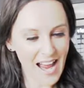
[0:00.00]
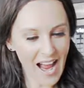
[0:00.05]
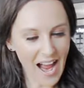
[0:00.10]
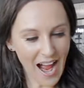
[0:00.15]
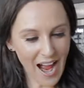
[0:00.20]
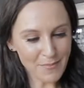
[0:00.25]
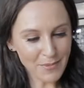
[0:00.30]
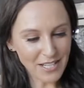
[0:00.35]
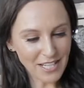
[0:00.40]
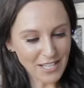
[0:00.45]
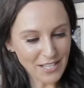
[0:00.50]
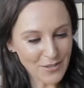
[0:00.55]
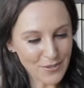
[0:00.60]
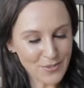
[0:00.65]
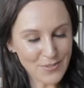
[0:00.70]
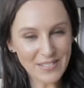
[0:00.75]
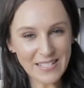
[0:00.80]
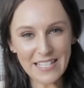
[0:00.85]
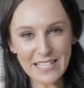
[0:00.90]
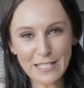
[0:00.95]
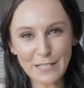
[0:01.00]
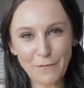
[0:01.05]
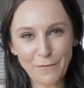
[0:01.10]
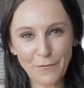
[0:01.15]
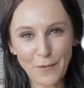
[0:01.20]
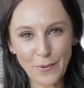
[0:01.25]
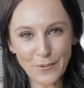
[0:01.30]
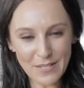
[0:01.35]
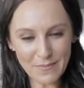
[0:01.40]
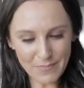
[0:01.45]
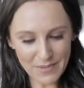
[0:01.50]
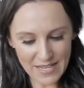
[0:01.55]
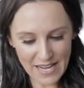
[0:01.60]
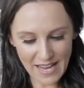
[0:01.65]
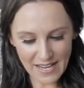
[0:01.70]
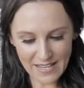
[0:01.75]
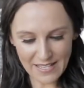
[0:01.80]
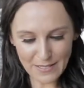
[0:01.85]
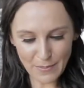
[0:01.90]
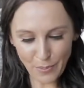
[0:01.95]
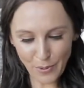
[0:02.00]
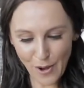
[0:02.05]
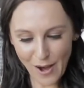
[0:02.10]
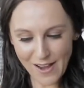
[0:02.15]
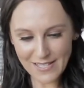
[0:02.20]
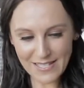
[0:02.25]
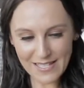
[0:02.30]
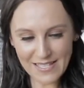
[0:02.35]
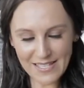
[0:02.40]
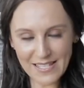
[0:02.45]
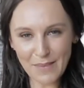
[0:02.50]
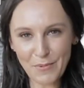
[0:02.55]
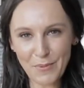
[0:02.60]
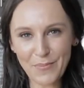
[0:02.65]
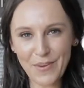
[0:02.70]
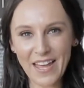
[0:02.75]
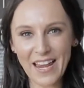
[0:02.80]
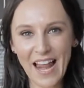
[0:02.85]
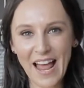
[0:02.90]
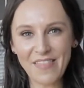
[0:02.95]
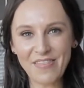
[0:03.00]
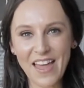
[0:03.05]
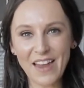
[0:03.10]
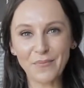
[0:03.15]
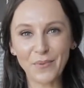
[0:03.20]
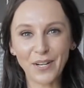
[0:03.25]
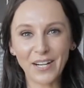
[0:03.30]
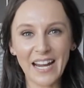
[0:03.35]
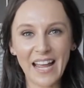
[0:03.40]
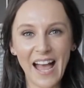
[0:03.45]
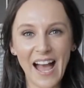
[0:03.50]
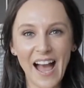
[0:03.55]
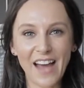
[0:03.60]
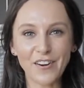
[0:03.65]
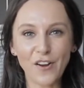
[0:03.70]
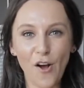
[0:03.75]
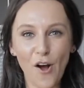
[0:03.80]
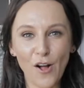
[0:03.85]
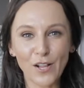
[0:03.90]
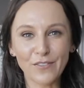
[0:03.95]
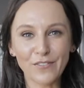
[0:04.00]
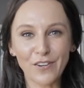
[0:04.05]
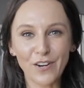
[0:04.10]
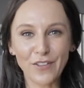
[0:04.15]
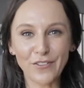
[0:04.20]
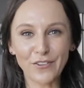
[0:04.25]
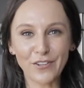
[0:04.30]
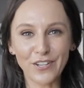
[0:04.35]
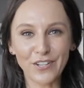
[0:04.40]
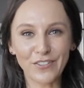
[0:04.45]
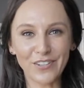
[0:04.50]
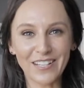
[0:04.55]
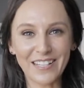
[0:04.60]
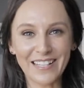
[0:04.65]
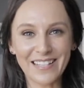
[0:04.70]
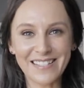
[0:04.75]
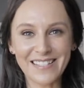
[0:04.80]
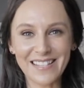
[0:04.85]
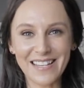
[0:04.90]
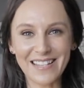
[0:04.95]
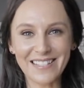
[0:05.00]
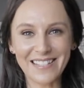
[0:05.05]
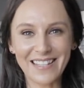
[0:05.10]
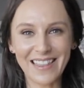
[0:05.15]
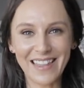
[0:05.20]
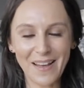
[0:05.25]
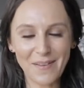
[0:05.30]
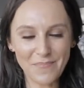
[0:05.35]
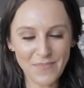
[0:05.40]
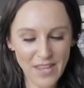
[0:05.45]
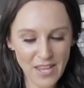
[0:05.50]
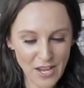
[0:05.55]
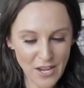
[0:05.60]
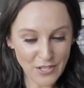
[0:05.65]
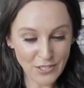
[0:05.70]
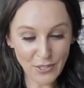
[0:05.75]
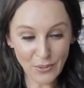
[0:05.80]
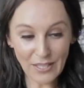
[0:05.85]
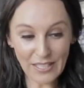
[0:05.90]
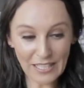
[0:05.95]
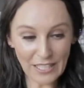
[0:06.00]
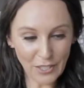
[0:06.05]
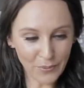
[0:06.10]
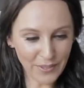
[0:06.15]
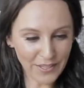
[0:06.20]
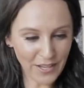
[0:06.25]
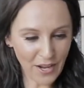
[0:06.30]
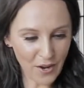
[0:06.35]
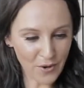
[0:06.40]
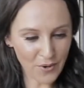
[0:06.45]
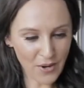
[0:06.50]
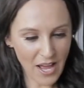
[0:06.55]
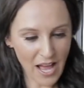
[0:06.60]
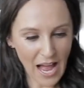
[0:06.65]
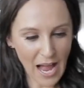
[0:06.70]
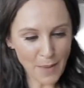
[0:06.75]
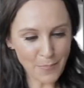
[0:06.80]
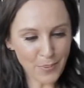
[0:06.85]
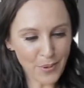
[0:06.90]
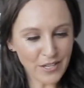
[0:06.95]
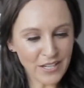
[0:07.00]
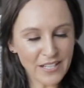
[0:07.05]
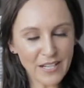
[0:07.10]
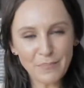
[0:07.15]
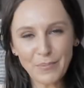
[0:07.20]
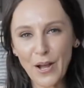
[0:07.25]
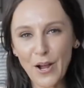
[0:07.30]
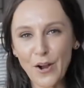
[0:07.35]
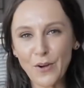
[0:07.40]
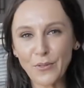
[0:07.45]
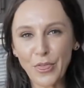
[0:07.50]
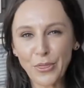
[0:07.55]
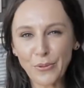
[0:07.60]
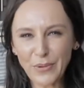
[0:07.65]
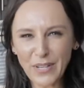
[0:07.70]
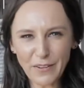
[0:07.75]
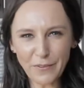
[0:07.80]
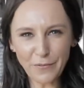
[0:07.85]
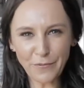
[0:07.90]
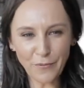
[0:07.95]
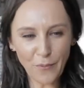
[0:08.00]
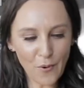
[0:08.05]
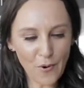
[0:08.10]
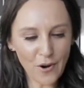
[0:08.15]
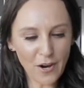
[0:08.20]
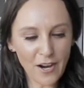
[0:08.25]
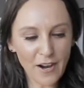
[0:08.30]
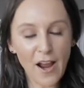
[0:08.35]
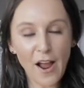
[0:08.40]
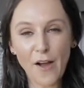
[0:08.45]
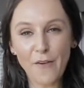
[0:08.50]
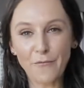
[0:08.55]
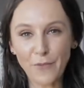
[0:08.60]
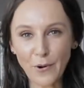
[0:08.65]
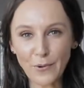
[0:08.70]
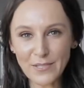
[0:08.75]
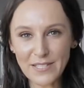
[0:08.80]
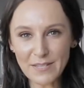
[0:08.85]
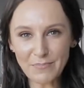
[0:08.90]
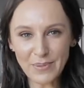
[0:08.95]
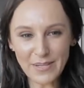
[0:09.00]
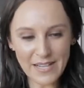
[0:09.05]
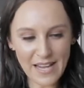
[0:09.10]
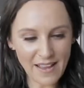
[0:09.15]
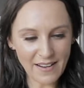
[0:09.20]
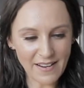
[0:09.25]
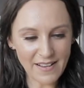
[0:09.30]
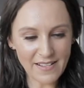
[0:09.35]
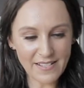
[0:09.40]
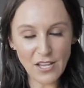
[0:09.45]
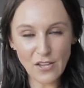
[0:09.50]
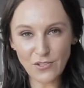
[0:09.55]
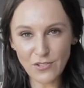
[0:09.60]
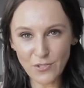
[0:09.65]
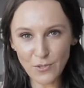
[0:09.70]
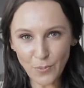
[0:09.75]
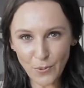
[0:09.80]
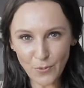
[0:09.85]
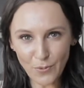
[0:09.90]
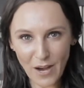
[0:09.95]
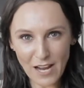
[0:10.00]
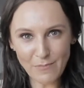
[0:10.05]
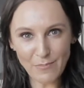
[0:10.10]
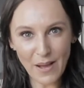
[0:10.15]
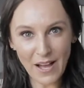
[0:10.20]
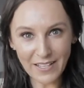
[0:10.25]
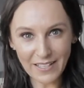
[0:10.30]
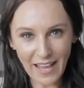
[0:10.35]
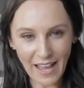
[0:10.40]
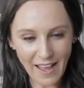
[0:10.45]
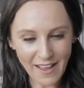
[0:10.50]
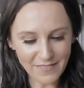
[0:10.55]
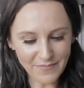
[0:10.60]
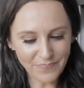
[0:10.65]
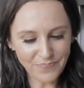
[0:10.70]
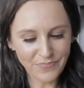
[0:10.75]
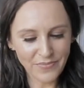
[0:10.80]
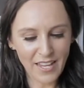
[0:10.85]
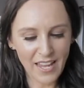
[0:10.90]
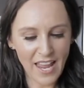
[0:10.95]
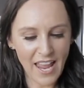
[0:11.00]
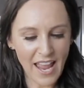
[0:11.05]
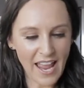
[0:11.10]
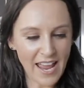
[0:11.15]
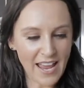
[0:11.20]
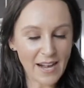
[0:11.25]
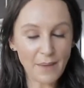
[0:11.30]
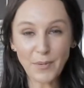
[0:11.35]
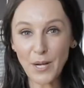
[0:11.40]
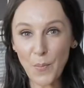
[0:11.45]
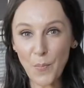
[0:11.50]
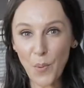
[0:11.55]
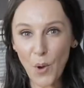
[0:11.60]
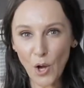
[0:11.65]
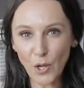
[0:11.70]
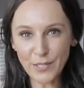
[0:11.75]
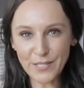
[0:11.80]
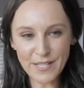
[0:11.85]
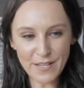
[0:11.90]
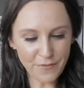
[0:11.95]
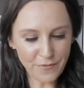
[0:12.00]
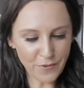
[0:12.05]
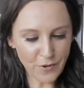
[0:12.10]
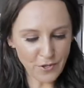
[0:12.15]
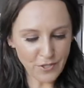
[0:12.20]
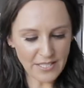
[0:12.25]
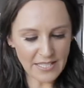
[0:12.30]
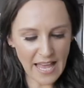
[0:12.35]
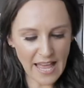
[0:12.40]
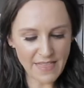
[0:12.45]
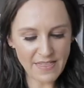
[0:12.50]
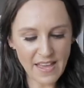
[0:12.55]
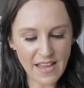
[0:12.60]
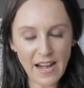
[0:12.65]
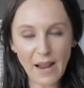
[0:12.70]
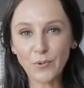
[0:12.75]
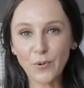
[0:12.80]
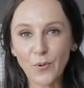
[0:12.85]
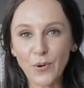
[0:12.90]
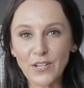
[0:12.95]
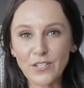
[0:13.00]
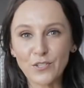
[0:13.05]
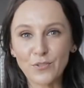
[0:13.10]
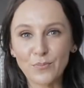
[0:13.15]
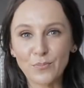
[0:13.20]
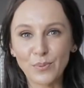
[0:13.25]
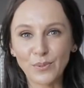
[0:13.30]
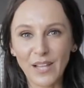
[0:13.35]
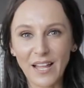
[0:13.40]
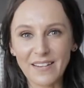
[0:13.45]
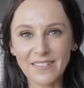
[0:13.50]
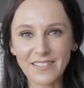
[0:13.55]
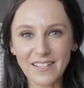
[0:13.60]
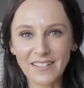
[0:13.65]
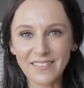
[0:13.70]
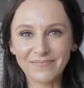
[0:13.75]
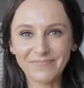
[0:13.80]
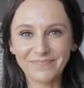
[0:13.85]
I'm going to use these frozen bananas, process them a bit, and then we're going to add all of our other ingredients into them. So here we go. I put in about 3 to 4 frozen bananas, super ripe again, and I'm going to pulse it first and then I'm going to blend it.